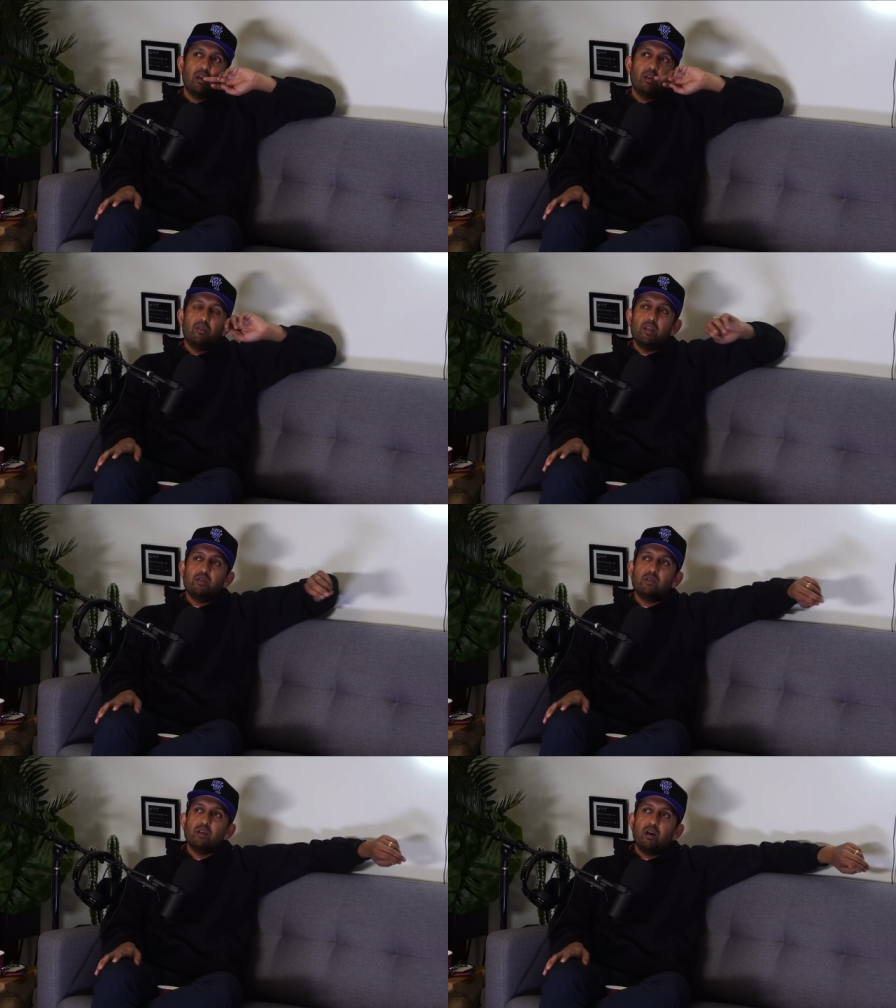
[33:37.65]

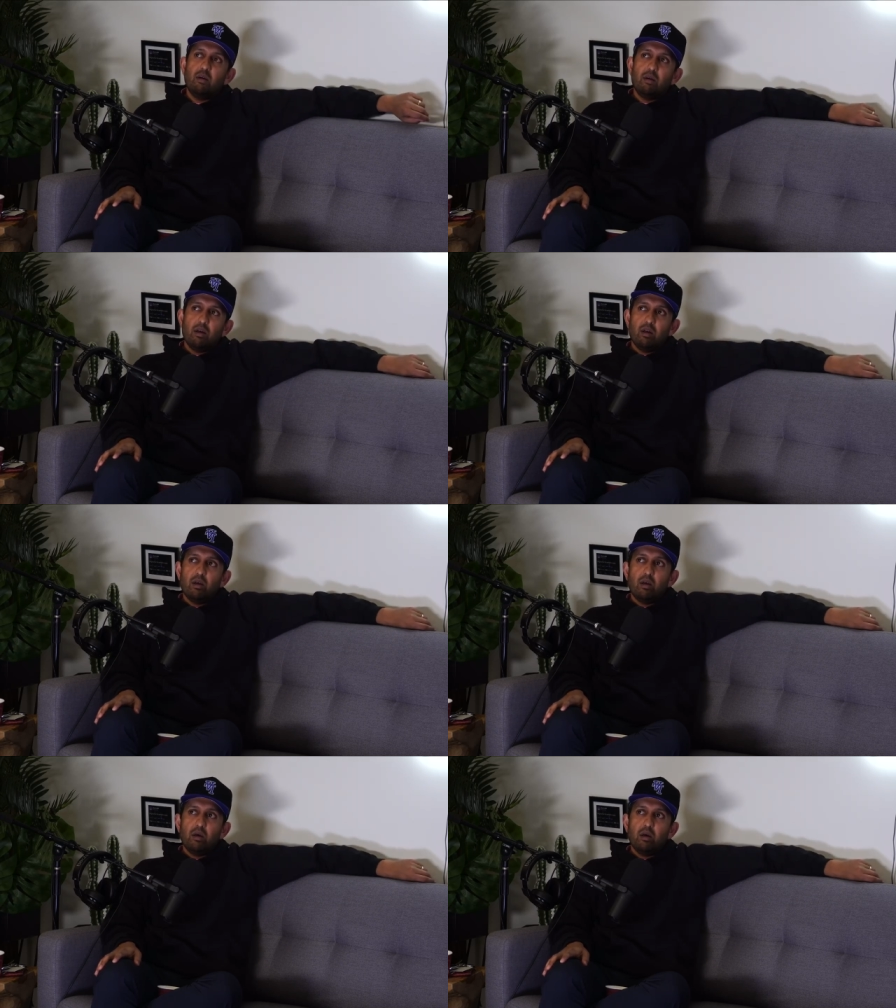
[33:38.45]
this uh,
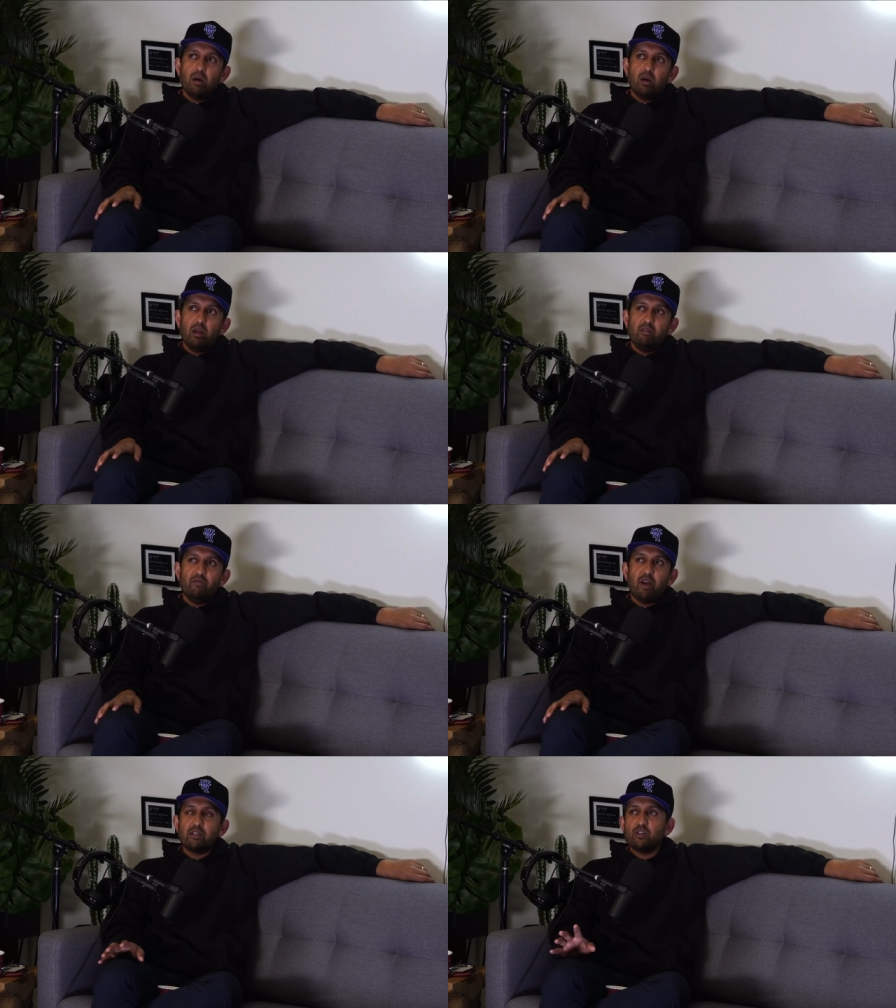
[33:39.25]
uh,
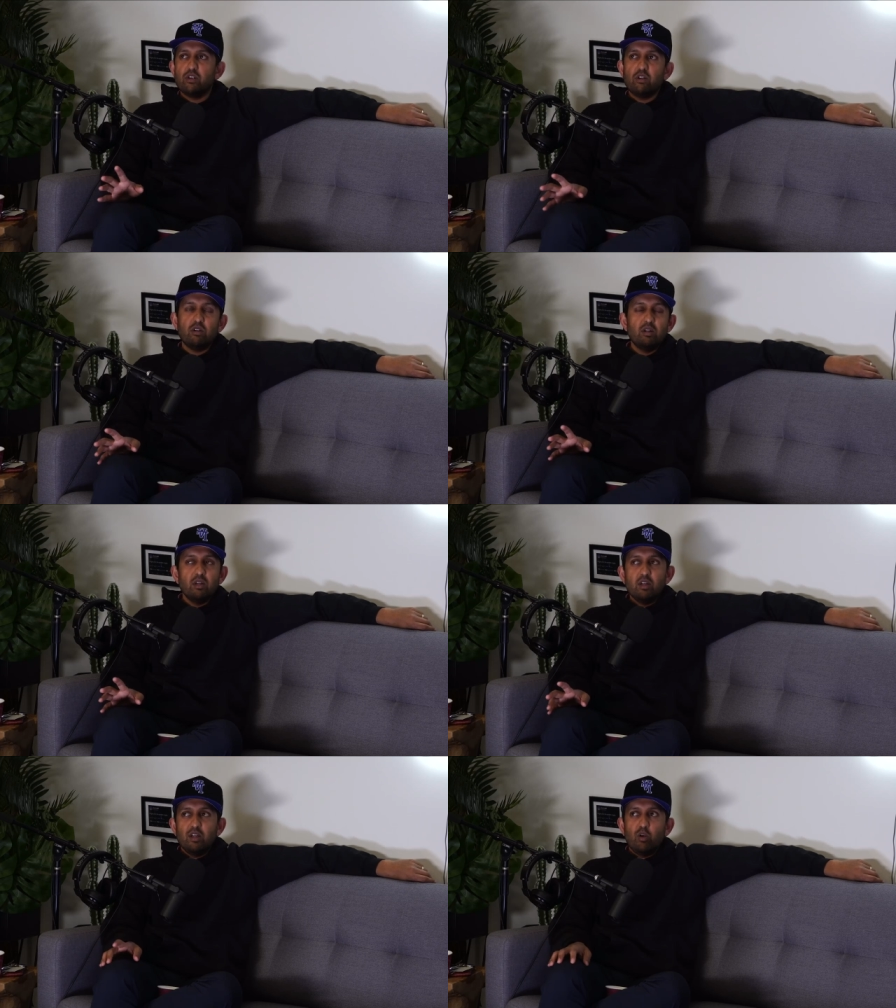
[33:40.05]
investor
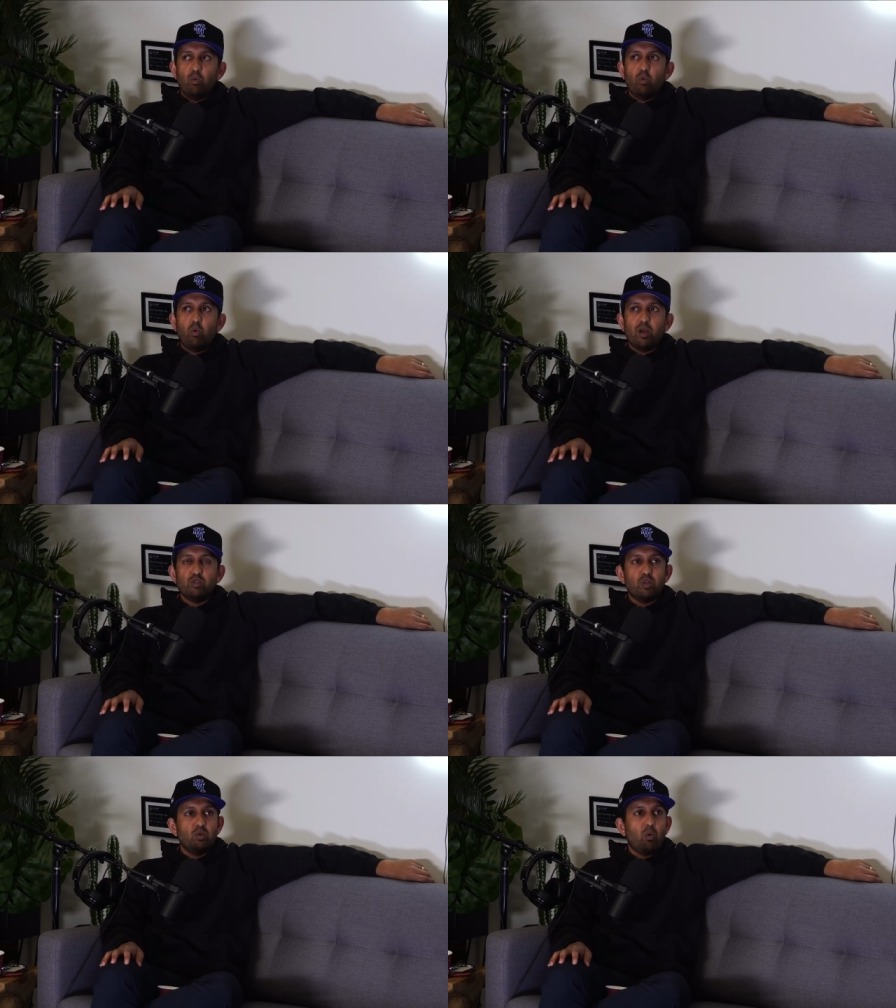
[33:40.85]

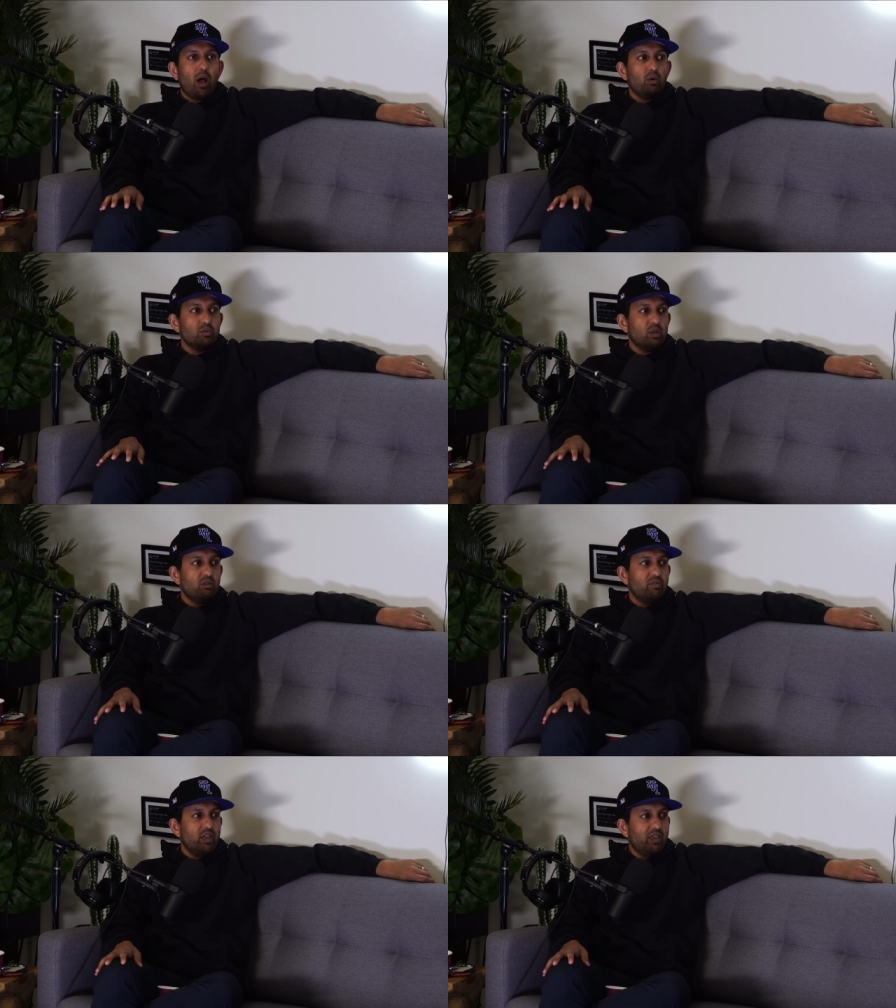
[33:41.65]
questioned why I was
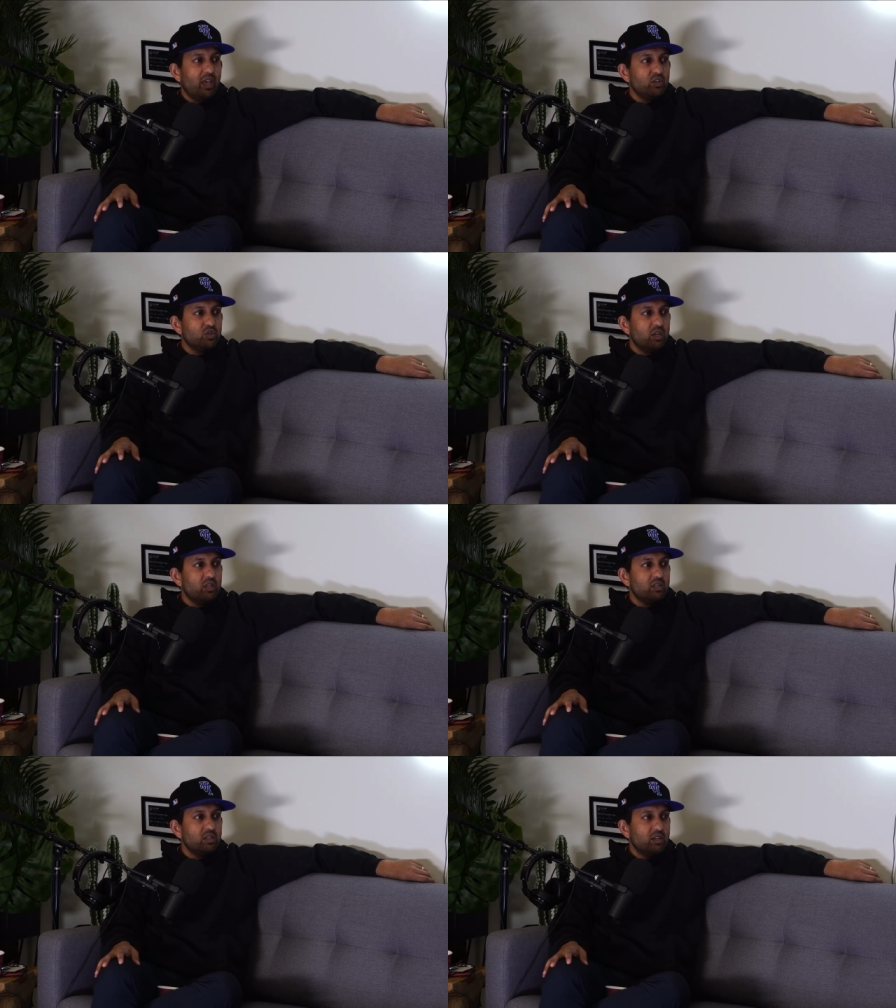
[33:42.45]
on
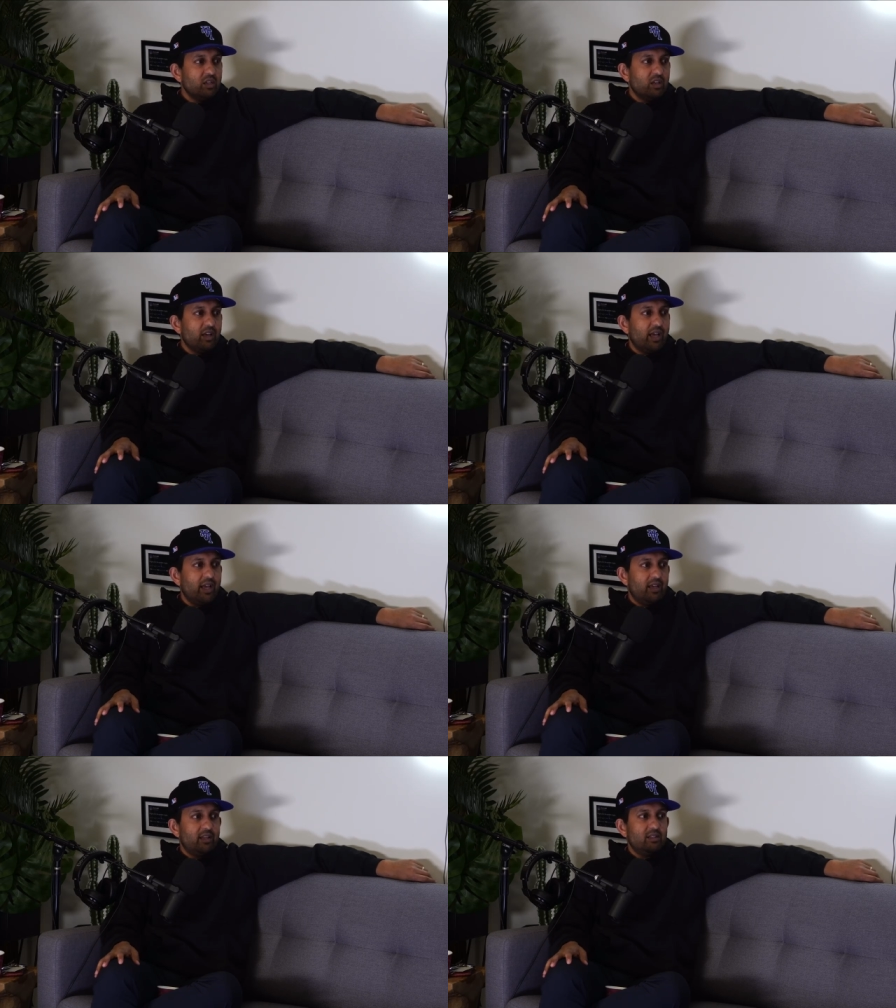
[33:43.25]
vacation,
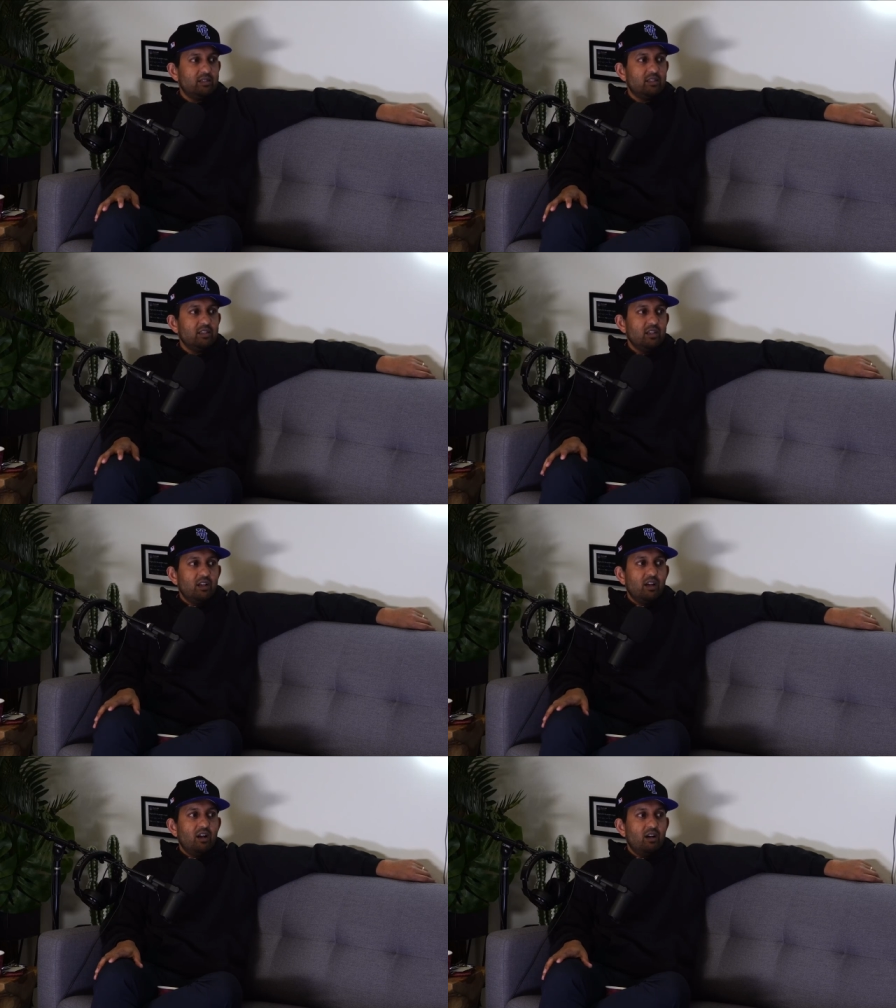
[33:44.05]
and
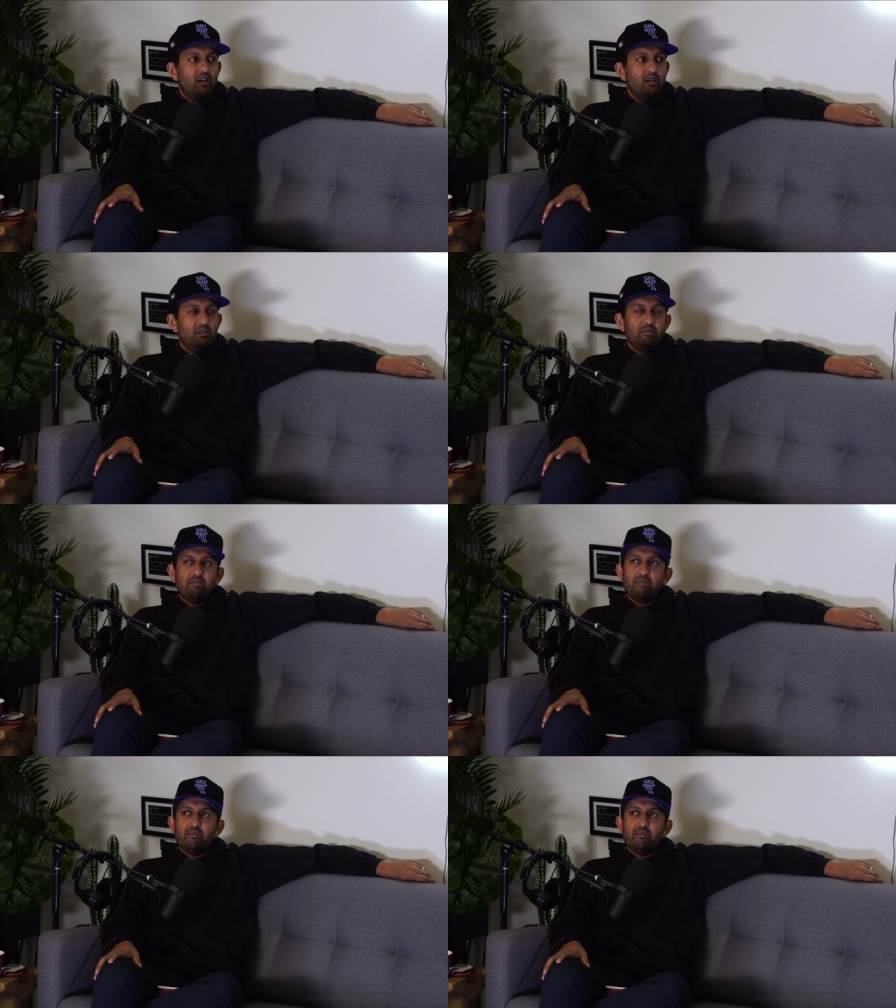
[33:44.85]
um,